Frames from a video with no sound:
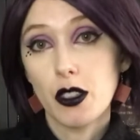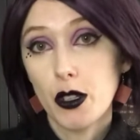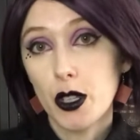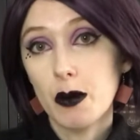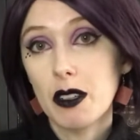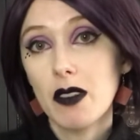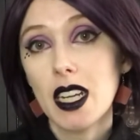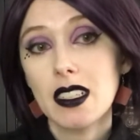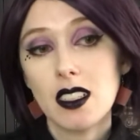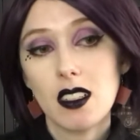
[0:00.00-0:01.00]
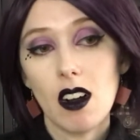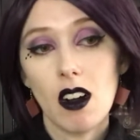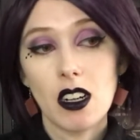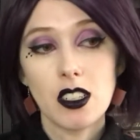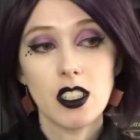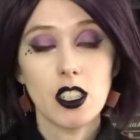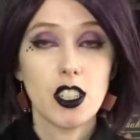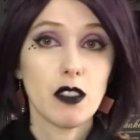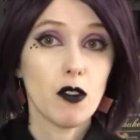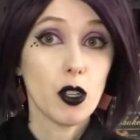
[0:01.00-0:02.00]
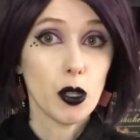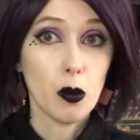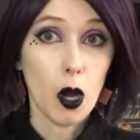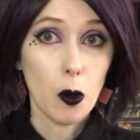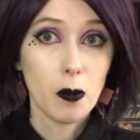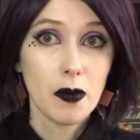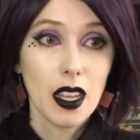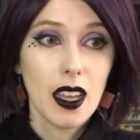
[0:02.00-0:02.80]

the human race are searching for a new home.